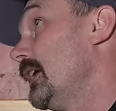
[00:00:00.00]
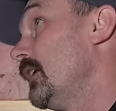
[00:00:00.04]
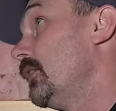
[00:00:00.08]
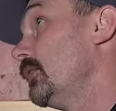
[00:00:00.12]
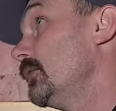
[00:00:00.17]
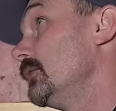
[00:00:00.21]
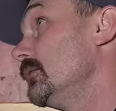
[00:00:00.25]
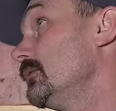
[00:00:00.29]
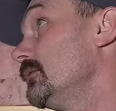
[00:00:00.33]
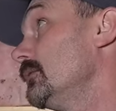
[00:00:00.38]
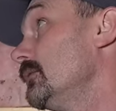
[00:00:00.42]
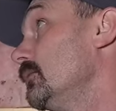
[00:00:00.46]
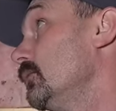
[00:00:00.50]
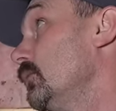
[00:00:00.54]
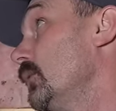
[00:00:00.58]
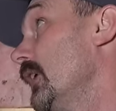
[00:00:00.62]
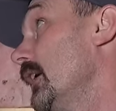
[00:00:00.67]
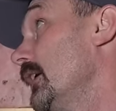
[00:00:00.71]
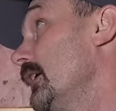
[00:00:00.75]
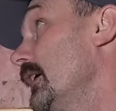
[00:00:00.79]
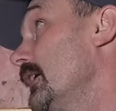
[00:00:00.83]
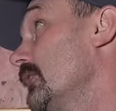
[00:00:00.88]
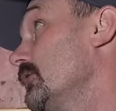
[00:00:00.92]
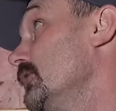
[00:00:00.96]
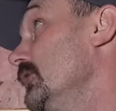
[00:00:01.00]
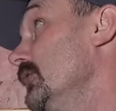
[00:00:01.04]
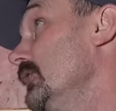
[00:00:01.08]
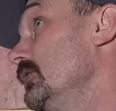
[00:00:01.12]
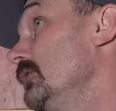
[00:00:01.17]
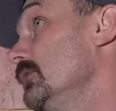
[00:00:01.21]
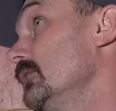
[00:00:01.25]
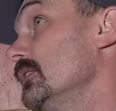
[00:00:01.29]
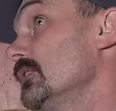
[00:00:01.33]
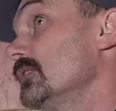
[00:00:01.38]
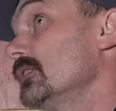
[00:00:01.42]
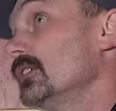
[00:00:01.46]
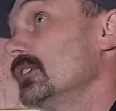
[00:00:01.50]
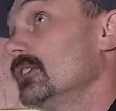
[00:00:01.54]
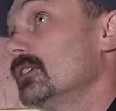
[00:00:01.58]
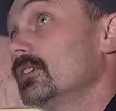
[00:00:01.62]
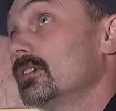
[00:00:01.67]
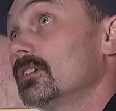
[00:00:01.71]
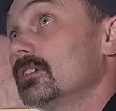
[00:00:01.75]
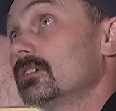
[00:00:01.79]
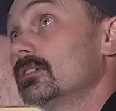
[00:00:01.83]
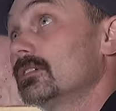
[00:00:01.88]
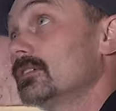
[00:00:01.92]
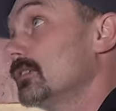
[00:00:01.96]
down when I actually do the
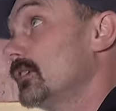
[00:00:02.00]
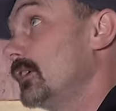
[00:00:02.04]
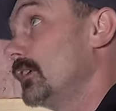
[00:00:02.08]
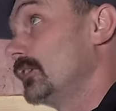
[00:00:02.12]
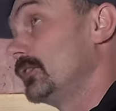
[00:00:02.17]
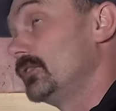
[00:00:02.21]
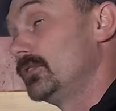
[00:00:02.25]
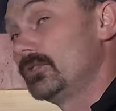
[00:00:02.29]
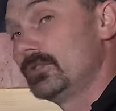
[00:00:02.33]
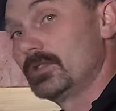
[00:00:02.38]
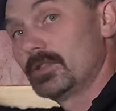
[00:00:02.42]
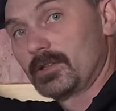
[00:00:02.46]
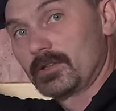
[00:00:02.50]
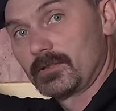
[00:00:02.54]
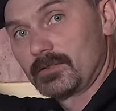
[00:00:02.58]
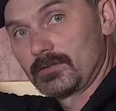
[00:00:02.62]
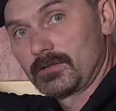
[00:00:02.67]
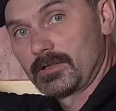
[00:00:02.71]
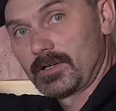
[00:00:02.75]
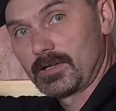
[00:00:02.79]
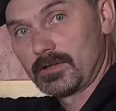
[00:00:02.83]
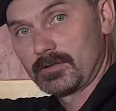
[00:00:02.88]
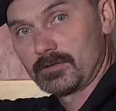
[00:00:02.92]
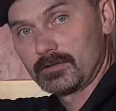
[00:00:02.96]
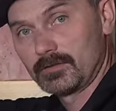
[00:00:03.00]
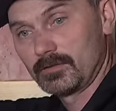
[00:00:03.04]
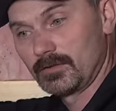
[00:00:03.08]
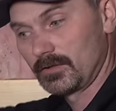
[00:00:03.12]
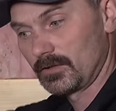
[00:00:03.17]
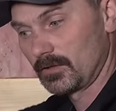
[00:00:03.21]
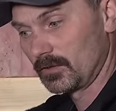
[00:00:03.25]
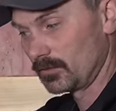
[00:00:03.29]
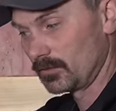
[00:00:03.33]
sealing or do the, yeah, the